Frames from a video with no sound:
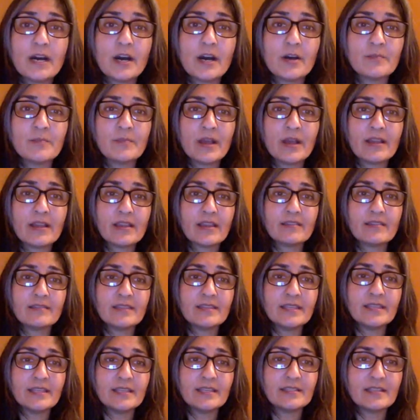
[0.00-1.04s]
I
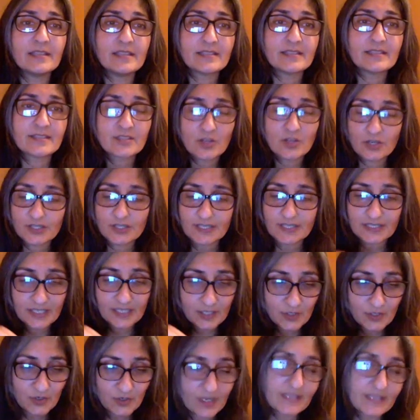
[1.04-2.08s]
think it starts
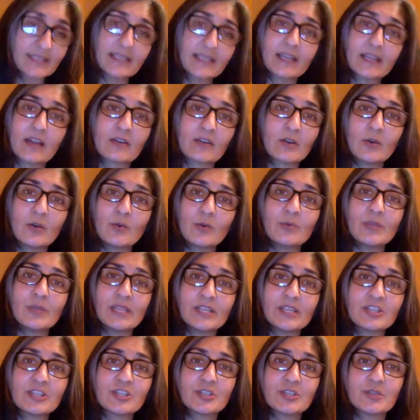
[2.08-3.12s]
at addressing our own
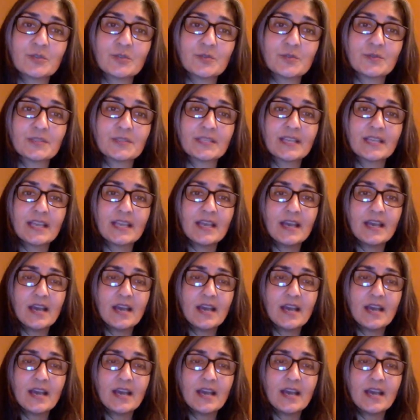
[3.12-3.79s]
issues